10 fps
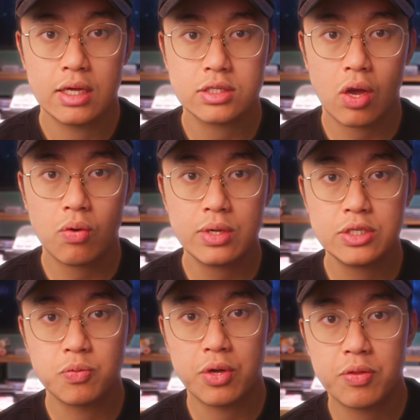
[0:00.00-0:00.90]
It's
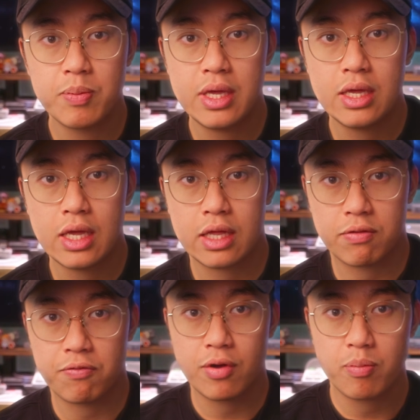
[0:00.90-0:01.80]
always with me at
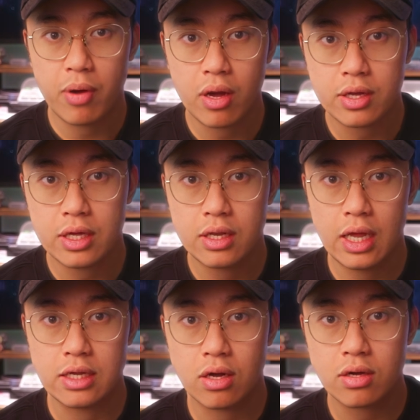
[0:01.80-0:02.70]
the front pocket, and